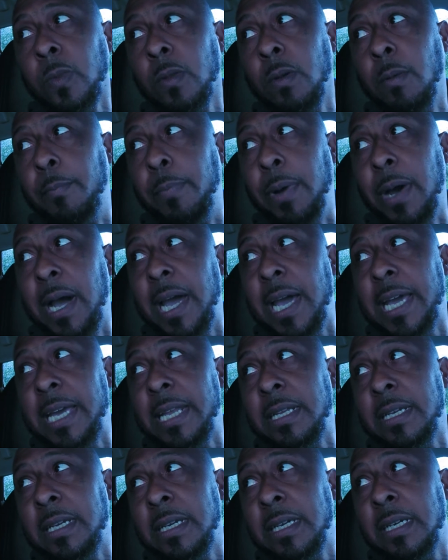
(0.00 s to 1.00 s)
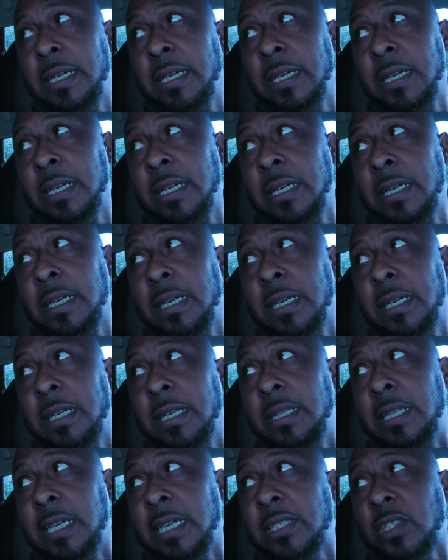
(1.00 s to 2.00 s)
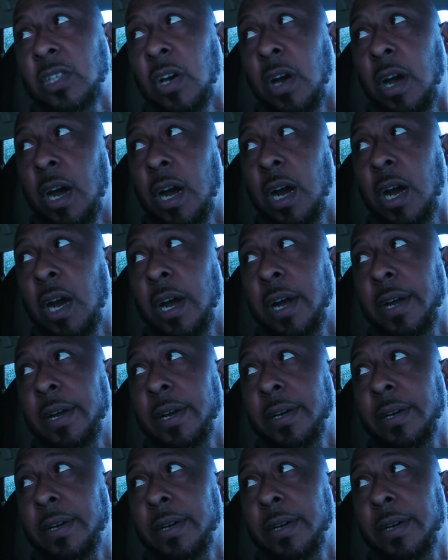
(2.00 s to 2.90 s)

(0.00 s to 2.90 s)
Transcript: But this car